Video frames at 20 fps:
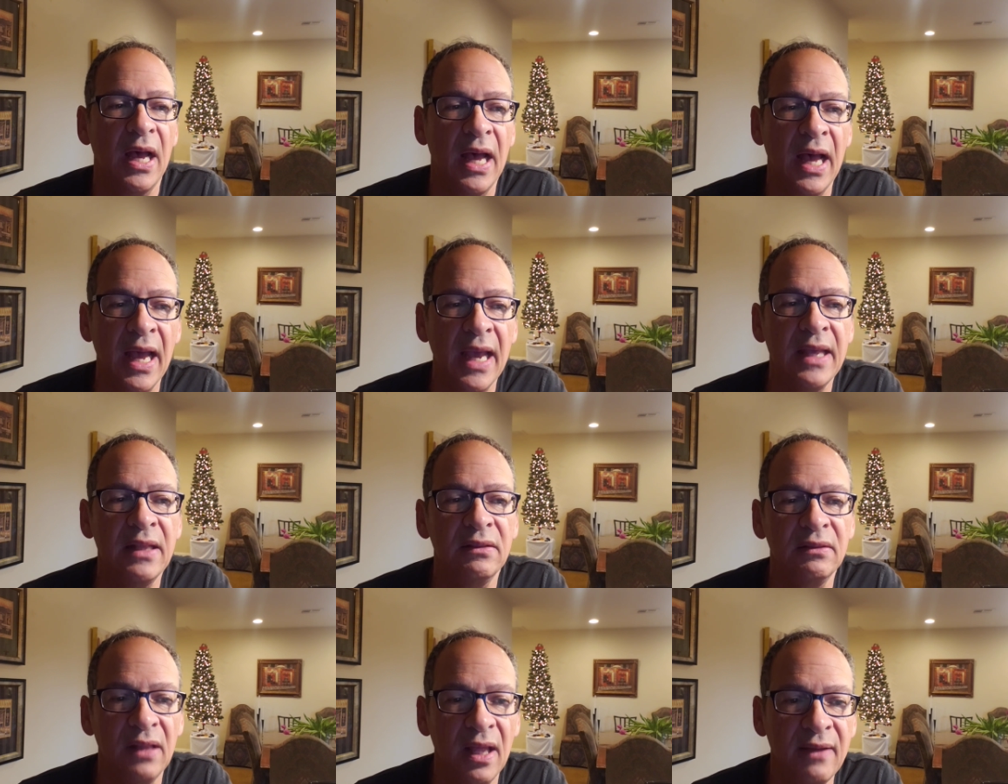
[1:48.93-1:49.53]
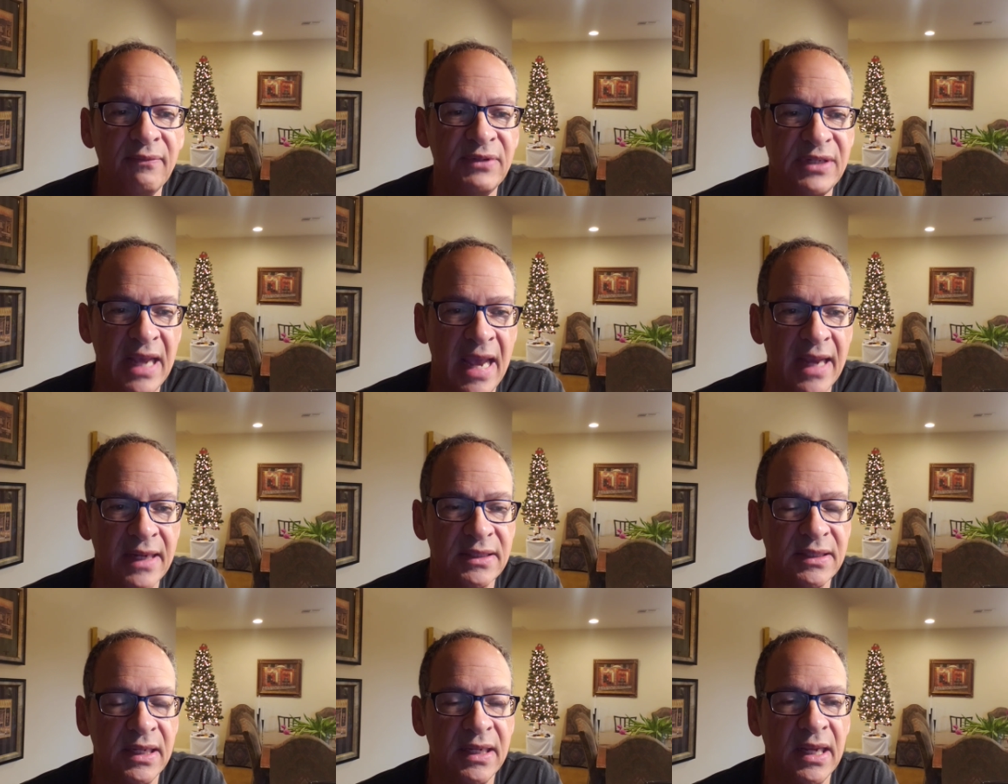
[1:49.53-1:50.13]
I loved
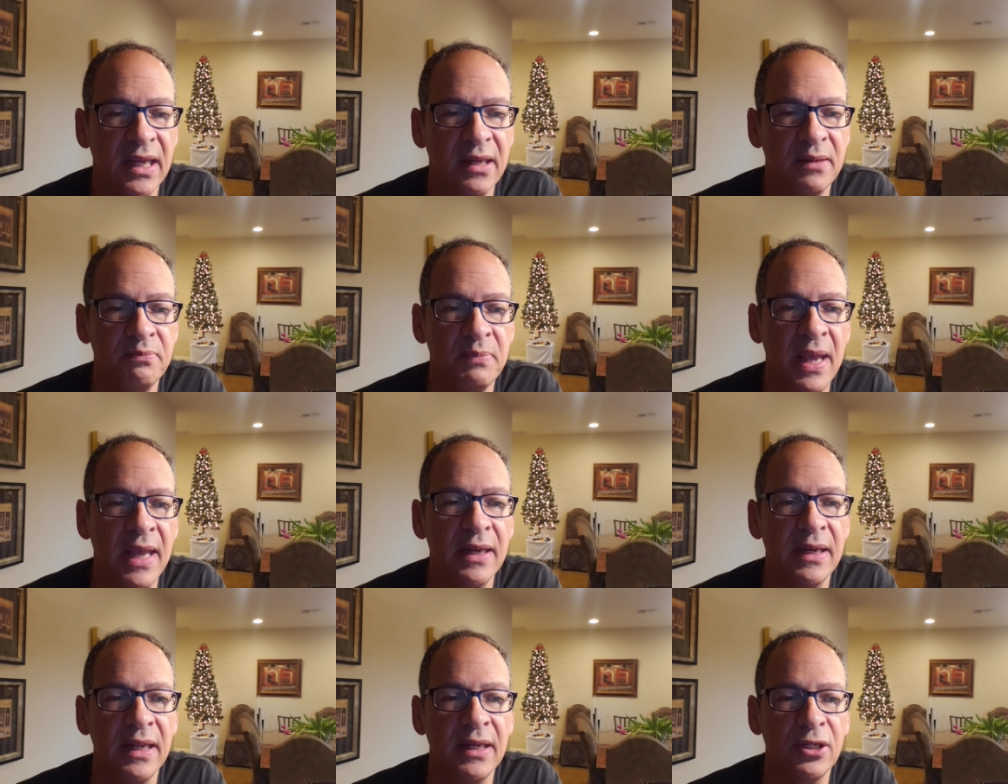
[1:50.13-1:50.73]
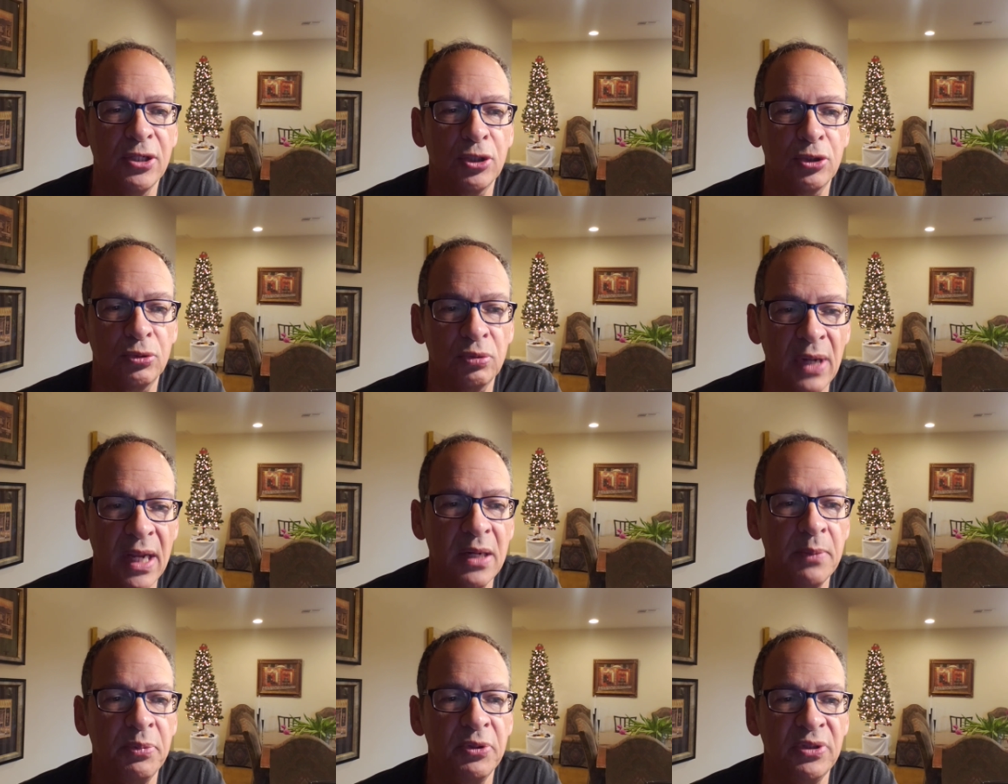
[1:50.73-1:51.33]
acting and met
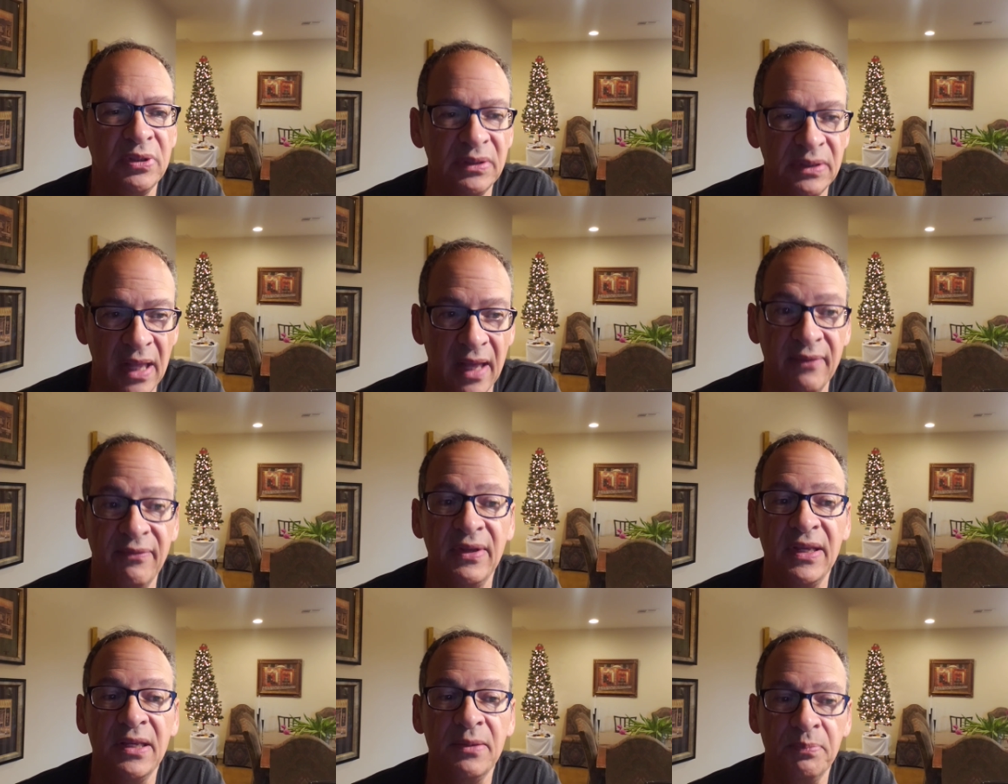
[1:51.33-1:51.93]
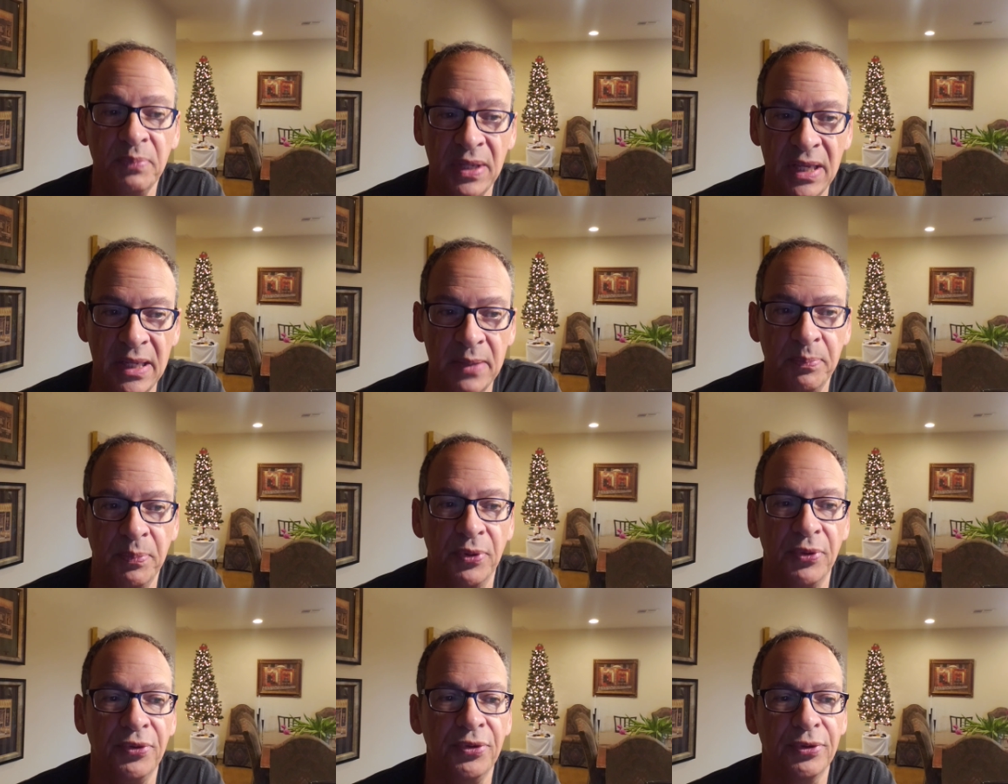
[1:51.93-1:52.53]
incredible loving
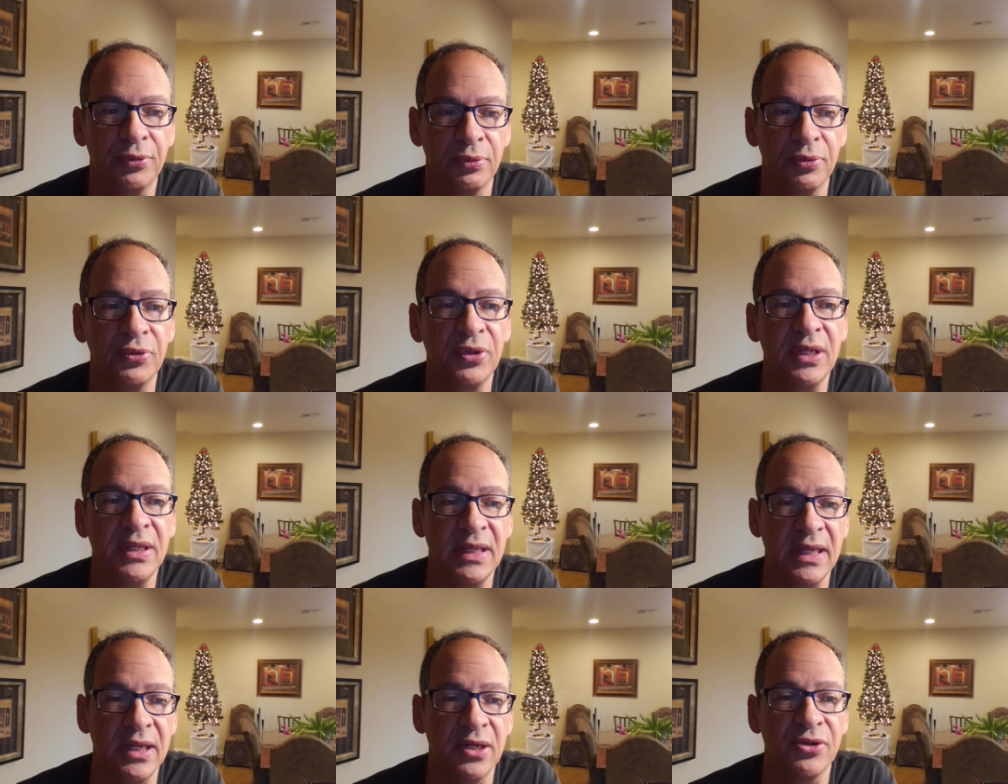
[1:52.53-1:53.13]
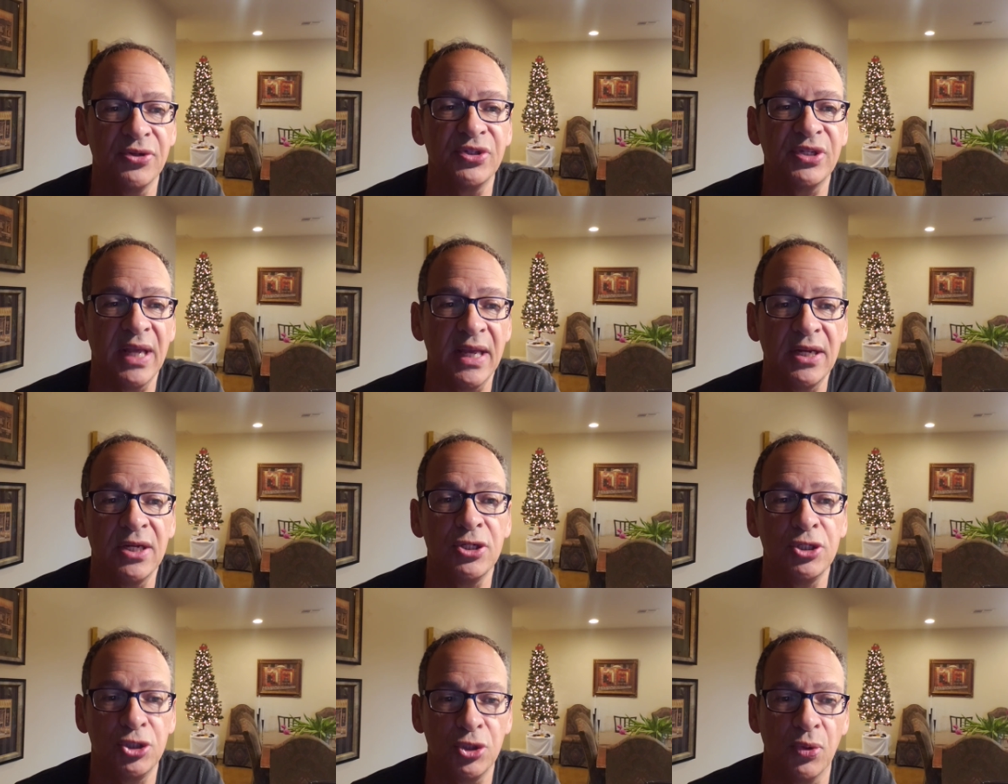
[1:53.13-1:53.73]
people through the years
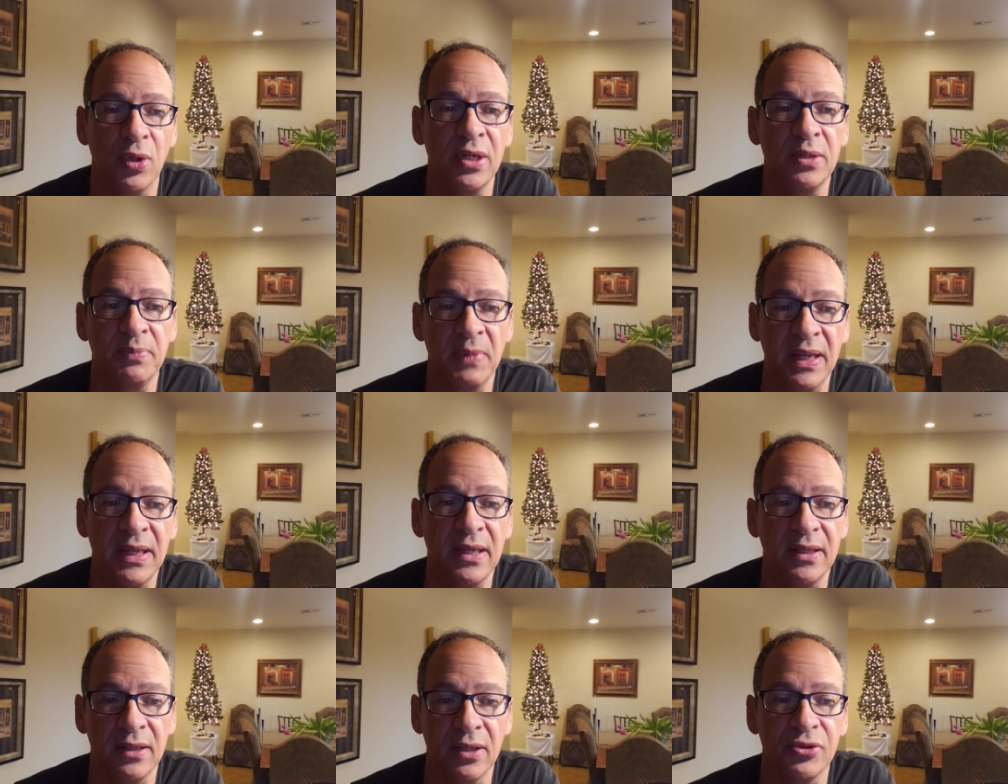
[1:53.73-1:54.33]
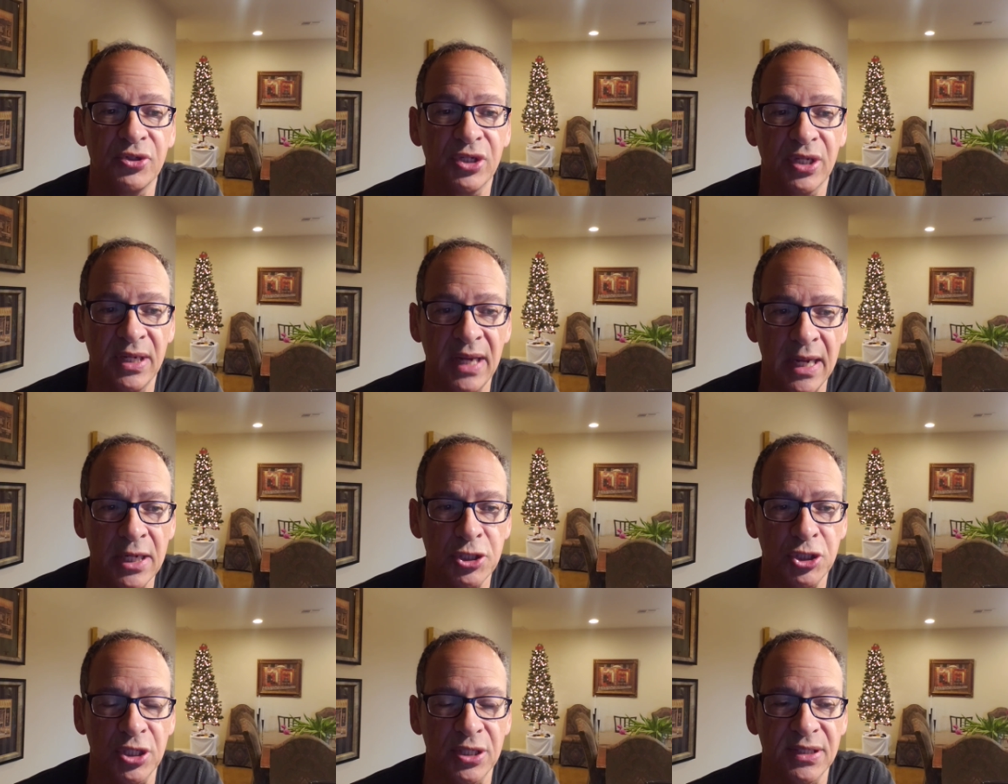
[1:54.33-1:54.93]
and enjoyed making those
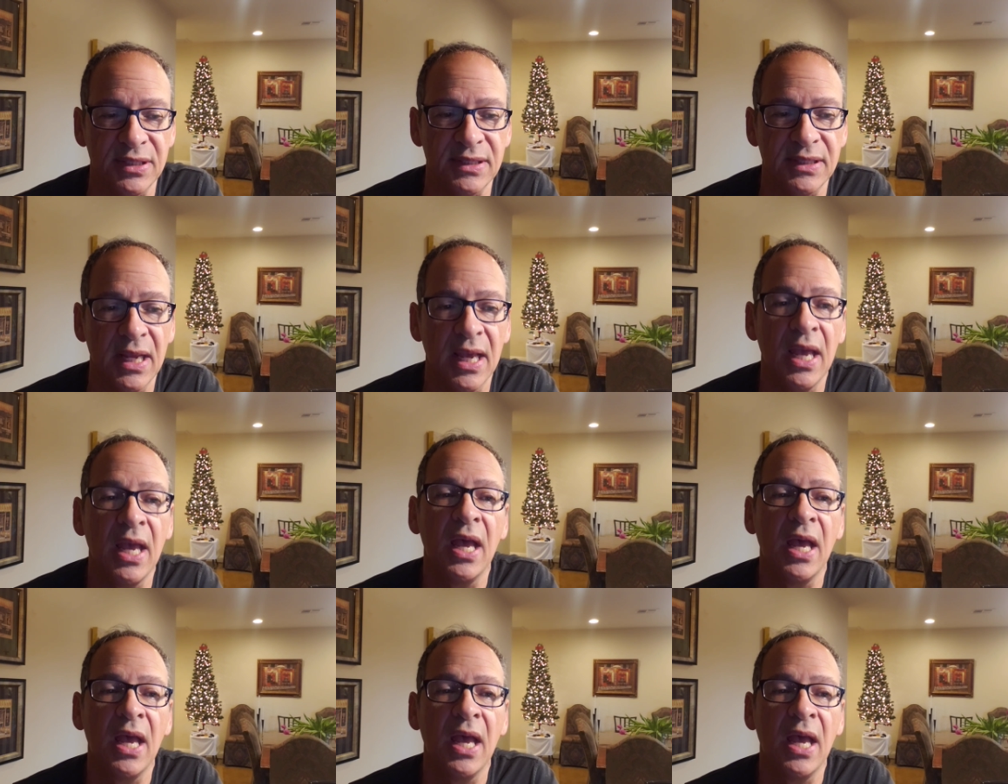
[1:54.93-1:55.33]
connections.